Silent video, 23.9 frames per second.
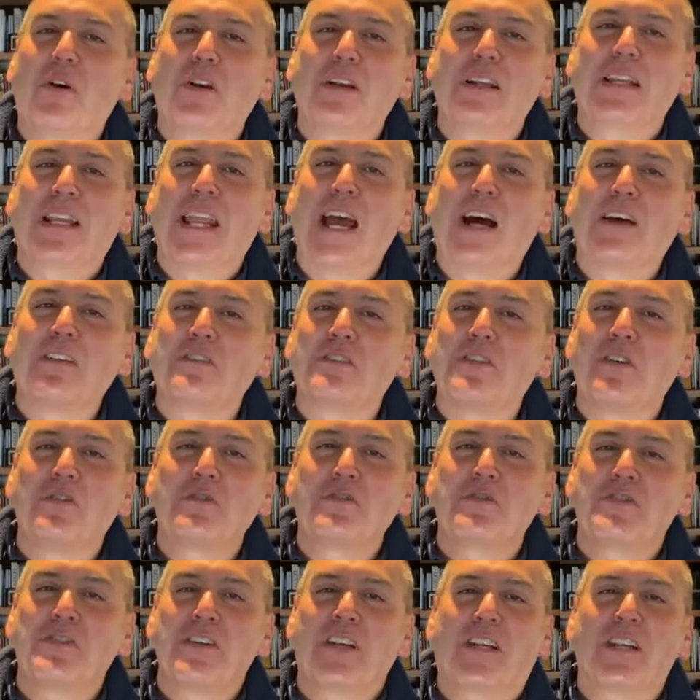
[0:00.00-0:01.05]
wouldn't count
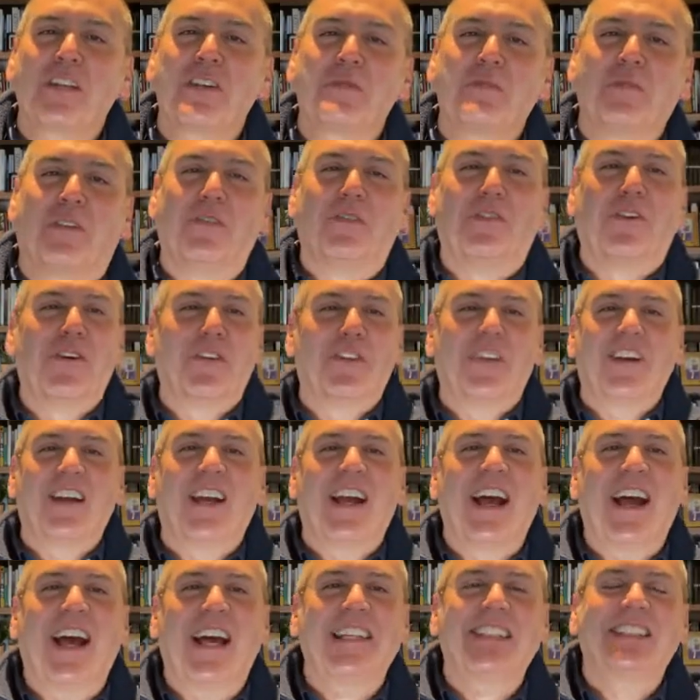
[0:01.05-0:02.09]
those chickens before they're
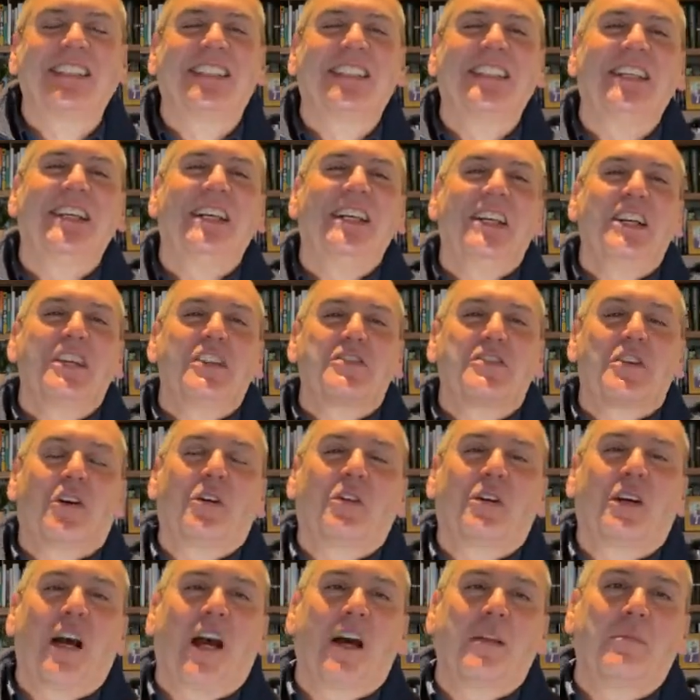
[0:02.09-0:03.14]
hatched.
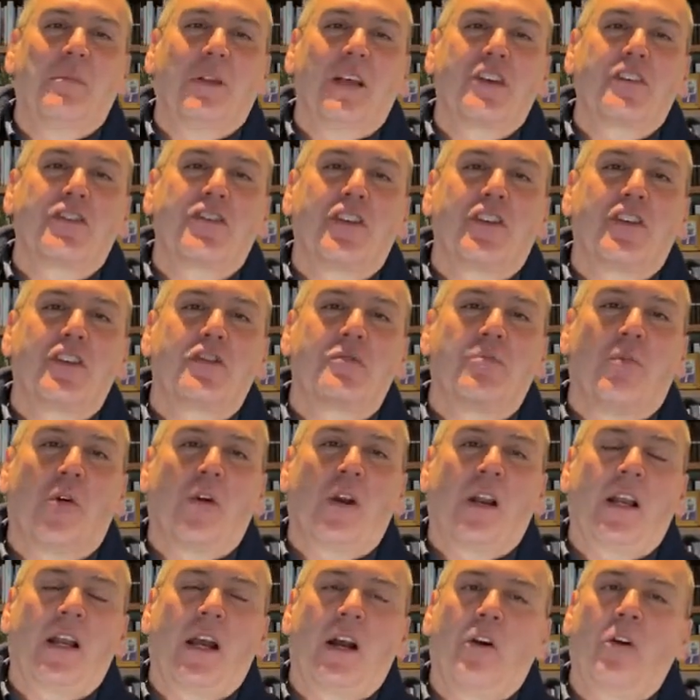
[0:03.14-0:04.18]
So God bless you this
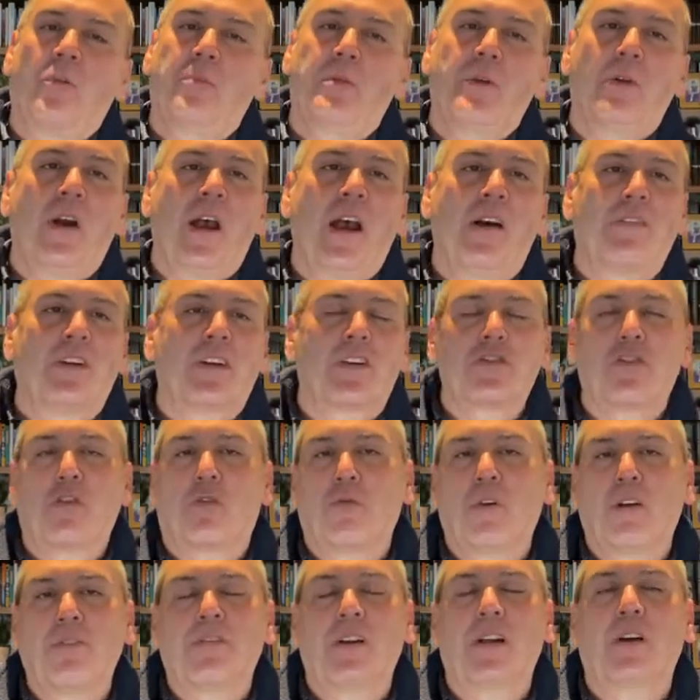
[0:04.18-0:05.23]
morning. I hope you have a
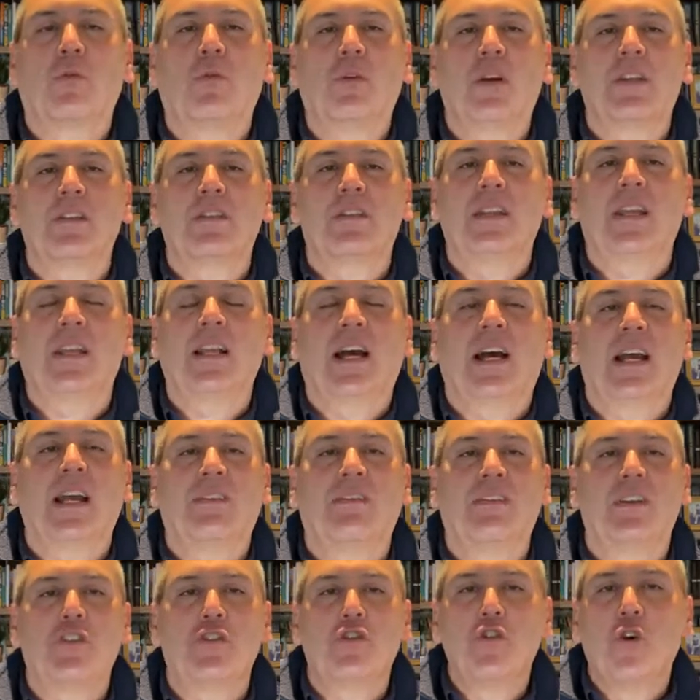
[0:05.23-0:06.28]
terrific Wednesday. I
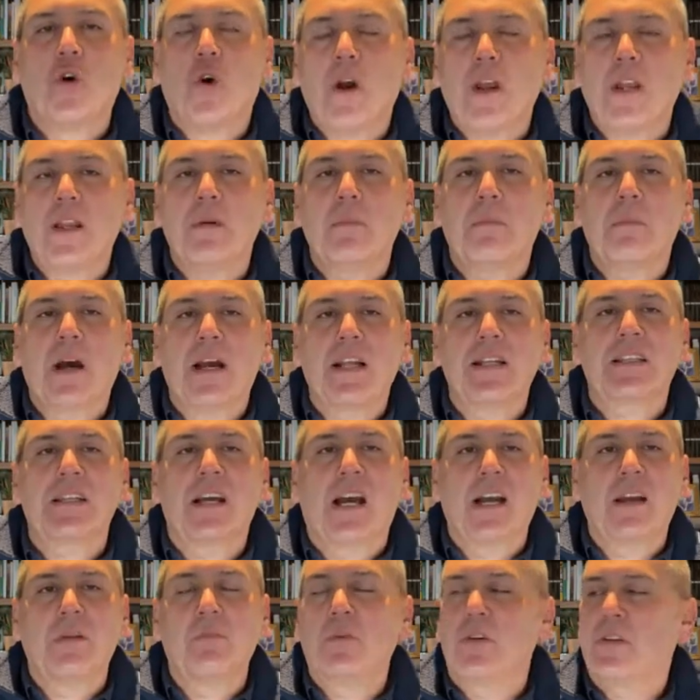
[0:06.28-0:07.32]
have enjoyed my
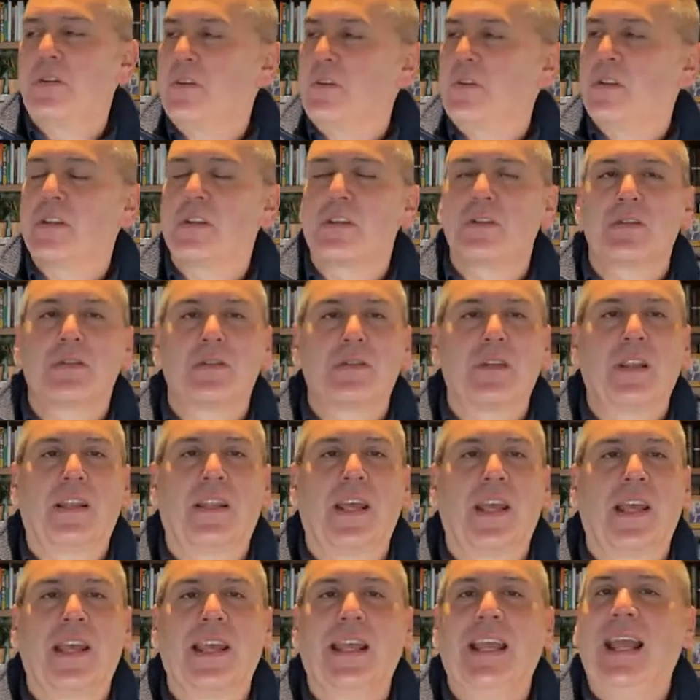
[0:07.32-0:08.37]
time with you
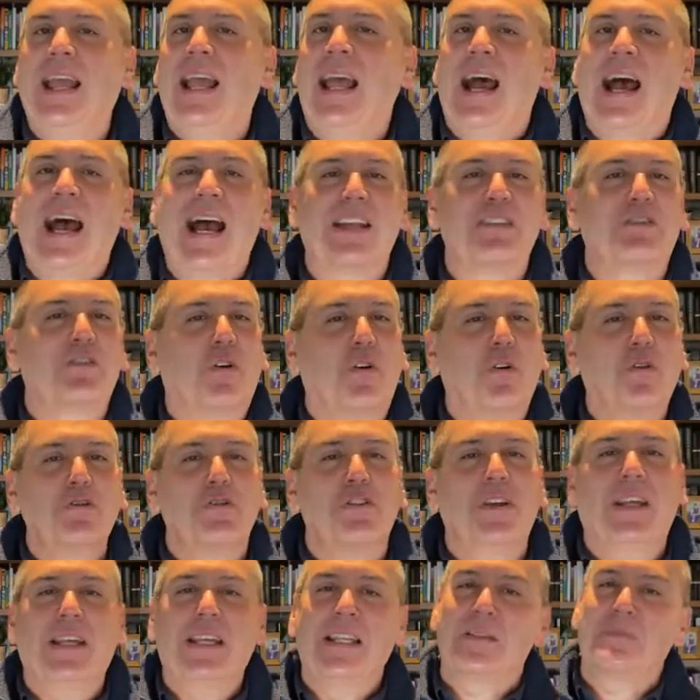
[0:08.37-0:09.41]
today. I told
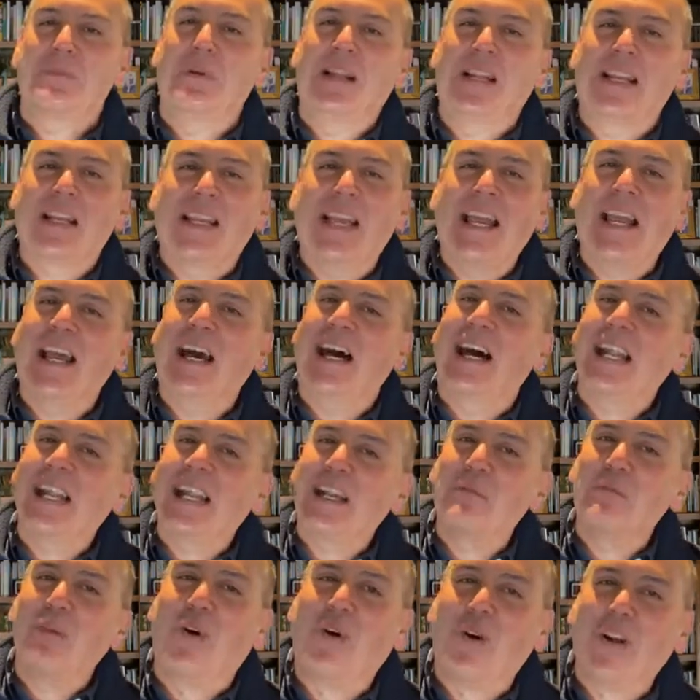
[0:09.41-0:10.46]
you, it's been a
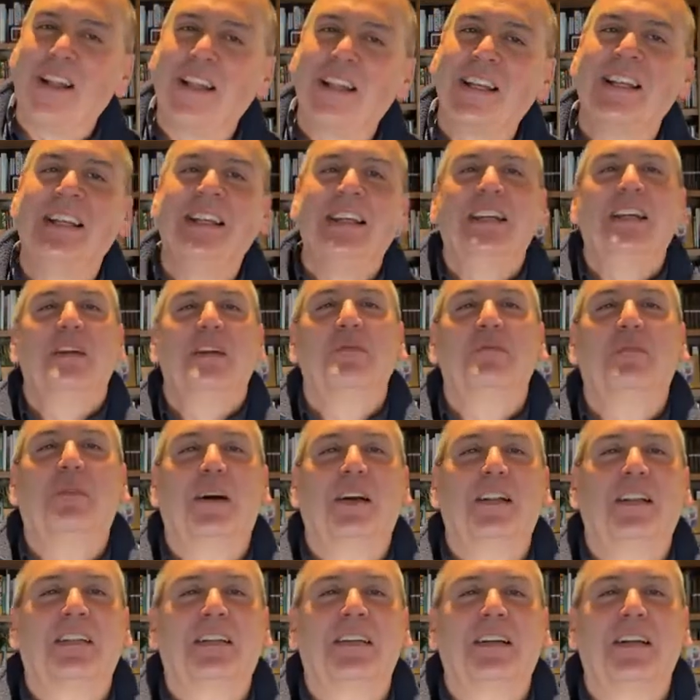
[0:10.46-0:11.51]
chaotic morning,
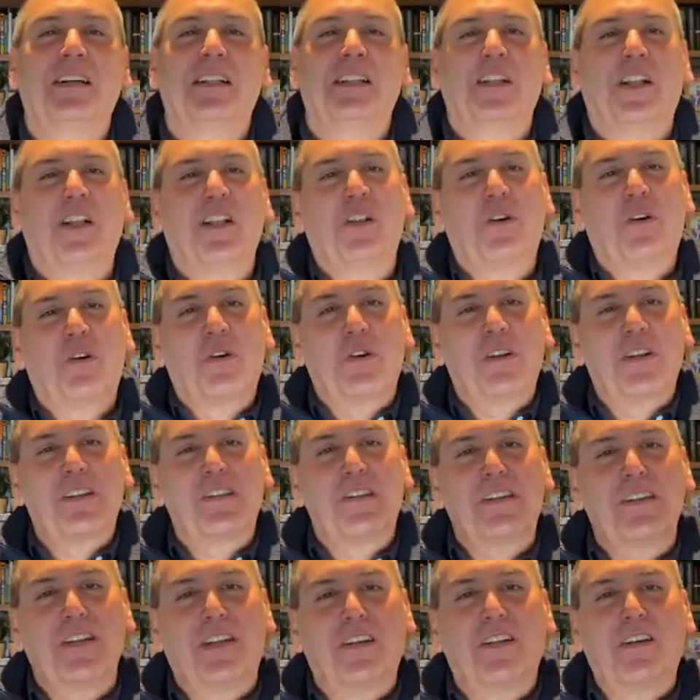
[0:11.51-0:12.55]
but the Lord is
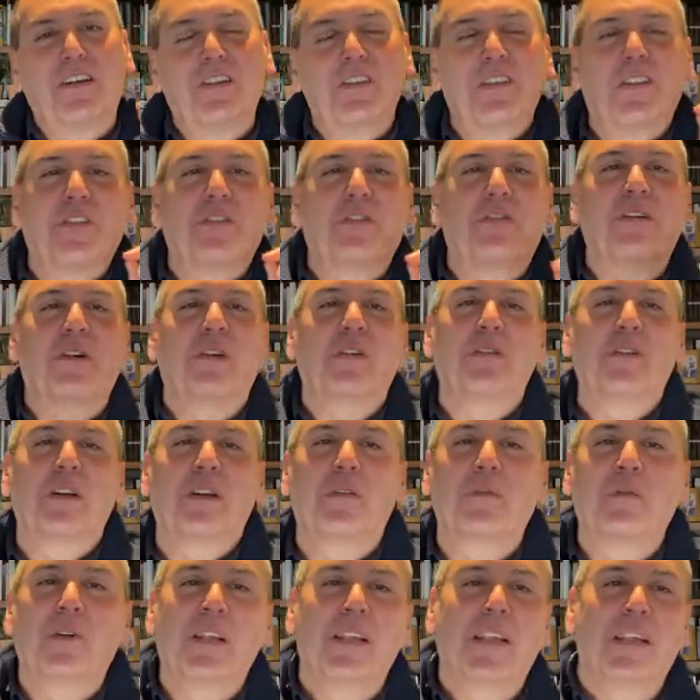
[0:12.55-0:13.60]
still on the throne,
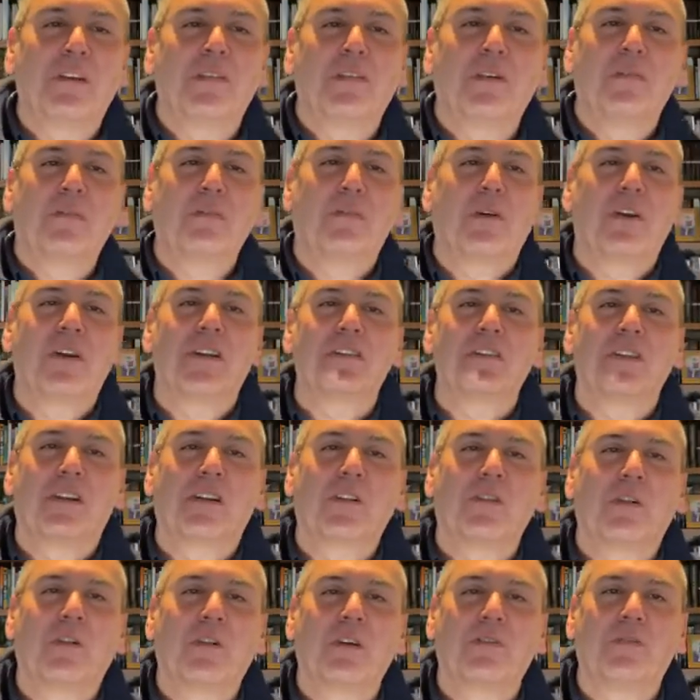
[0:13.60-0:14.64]
and we give Him praise and
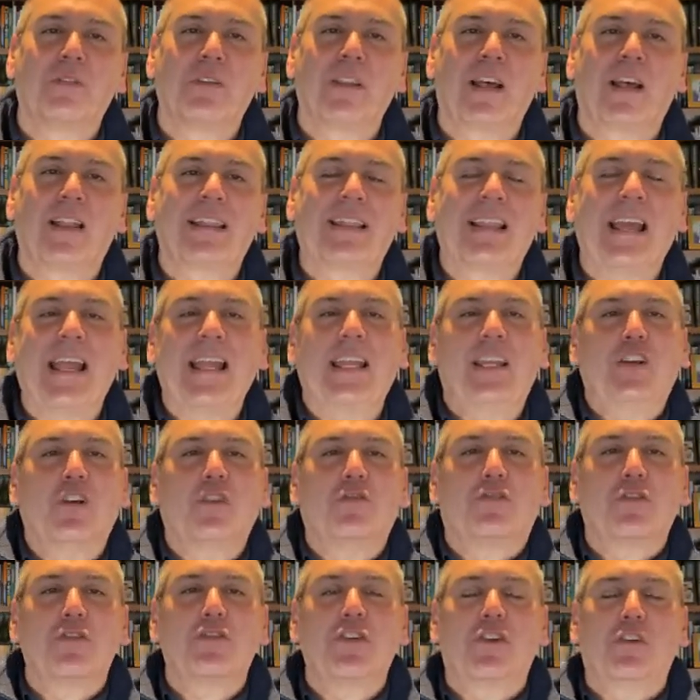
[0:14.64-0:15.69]
glory for that. Thank you
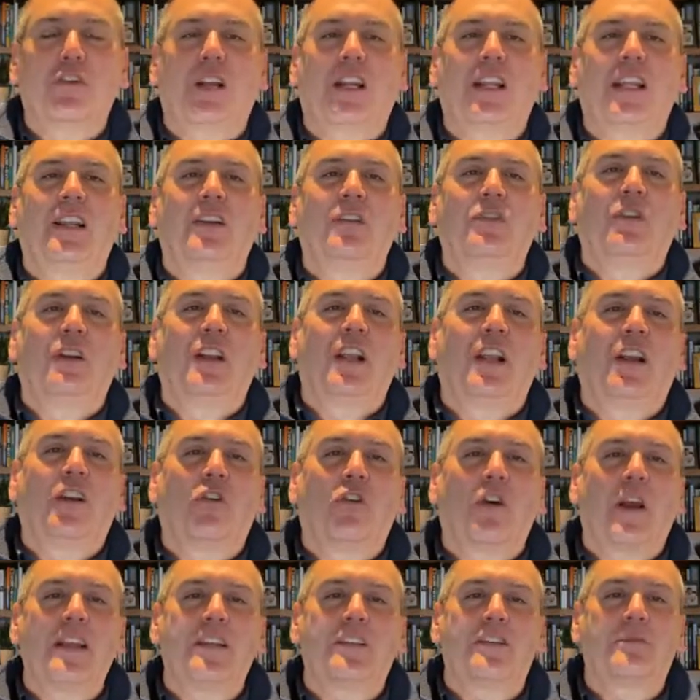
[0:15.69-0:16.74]
for tuning in to a little
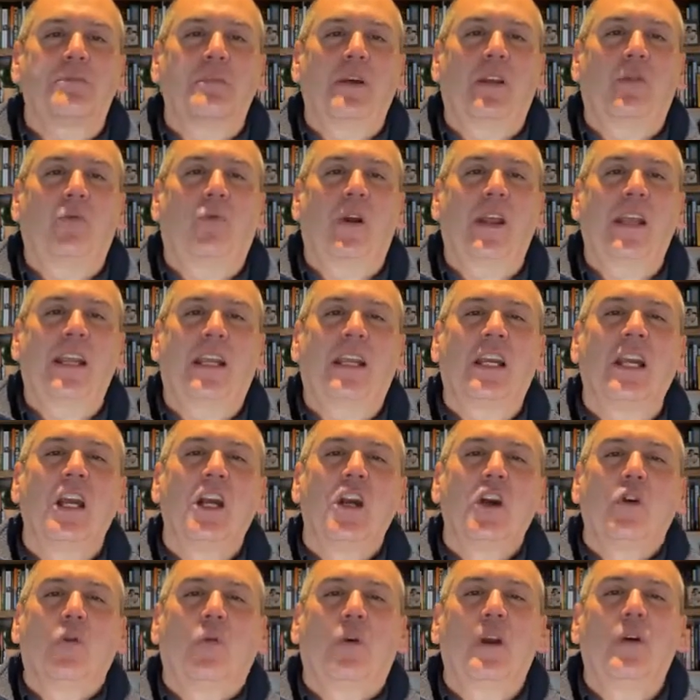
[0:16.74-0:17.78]
grace midweek.
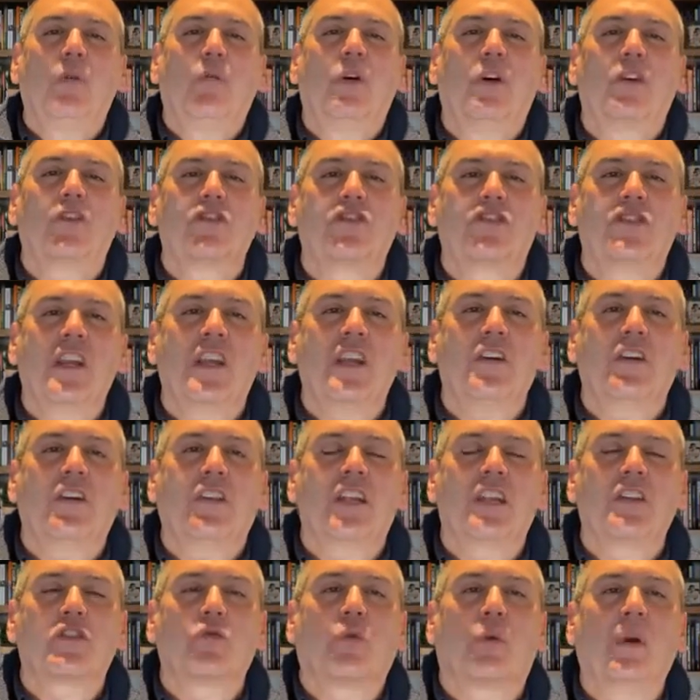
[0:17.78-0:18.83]
We will see you
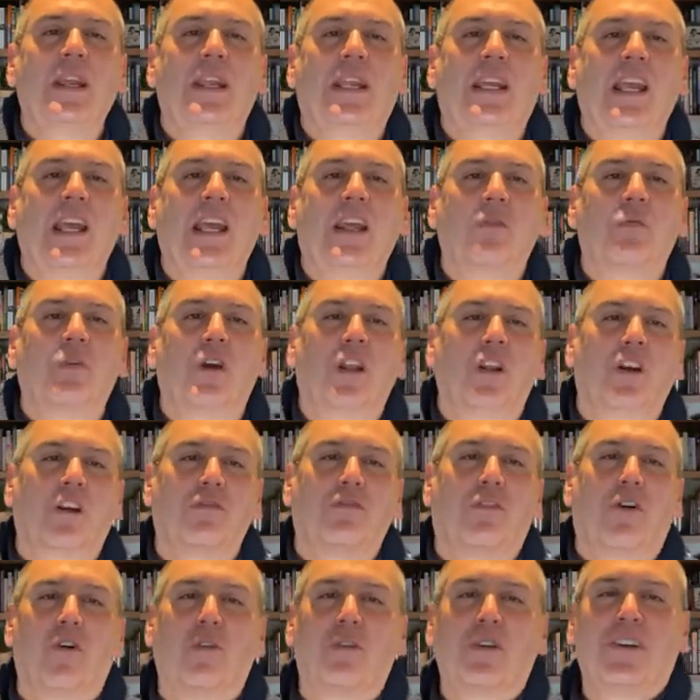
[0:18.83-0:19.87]
this weekend. We look
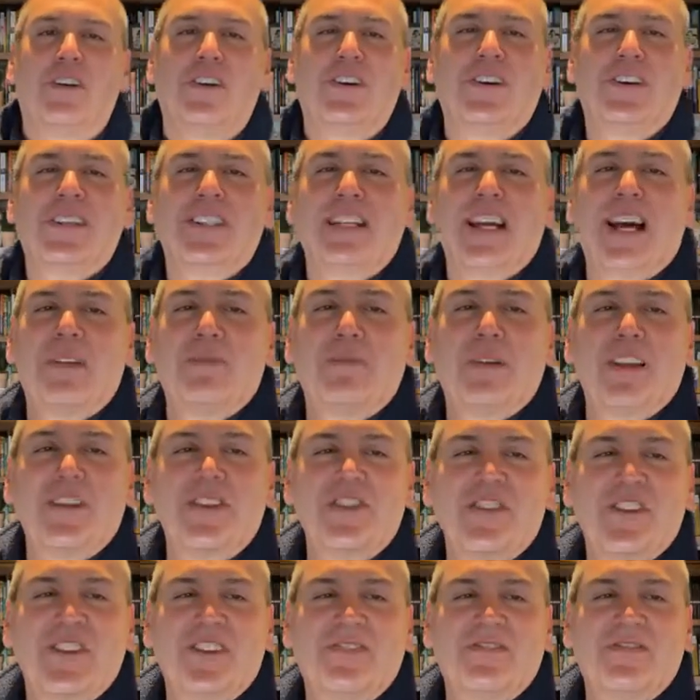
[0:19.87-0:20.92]
forward to it. God
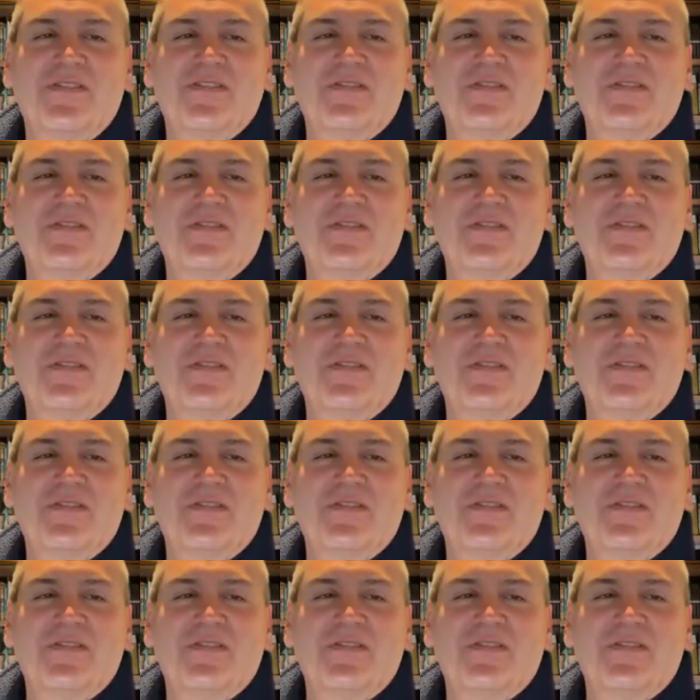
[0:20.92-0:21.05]
bless you.